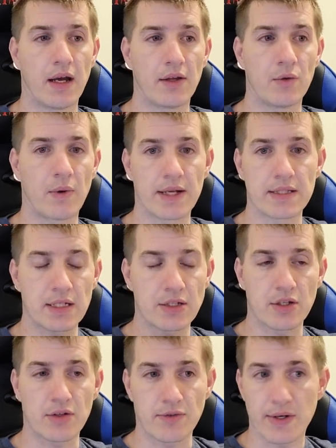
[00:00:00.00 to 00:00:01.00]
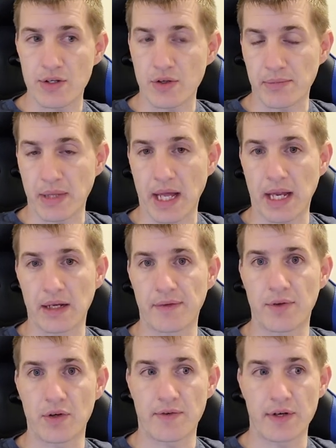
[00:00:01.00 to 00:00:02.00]
you want to stick to your original plan. If
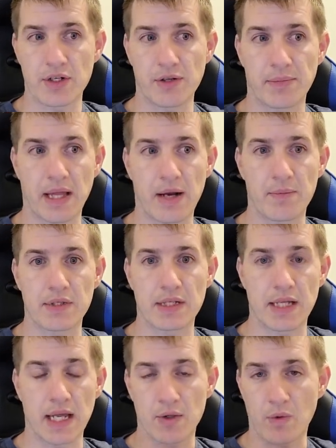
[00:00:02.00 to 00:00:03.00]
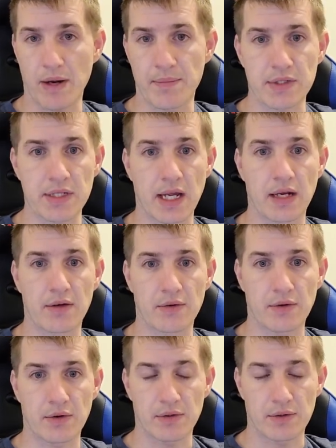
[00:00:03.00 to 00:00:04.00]
your original plan was to take 20%
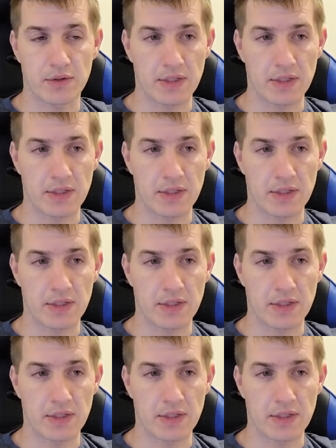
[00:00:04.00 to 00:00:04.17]
or